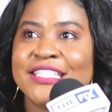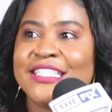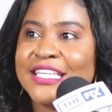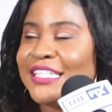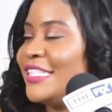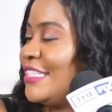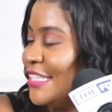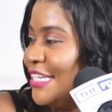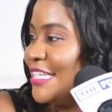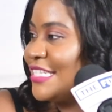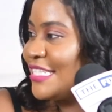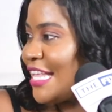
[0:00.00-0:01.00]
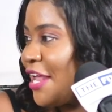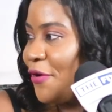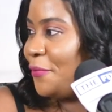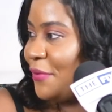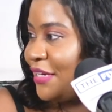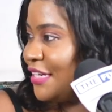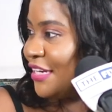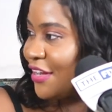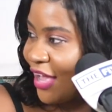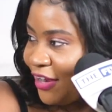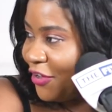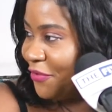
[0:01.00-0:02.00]
still stand up in the
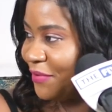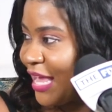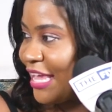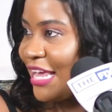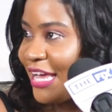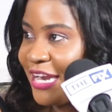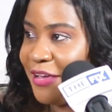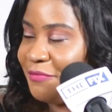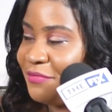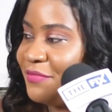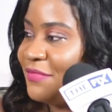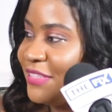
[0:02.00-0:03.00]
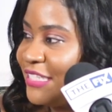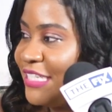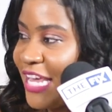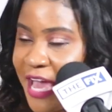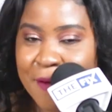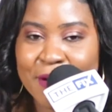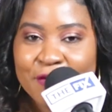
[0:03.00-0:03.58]
column. Yeah, like, the base, them, the foundation.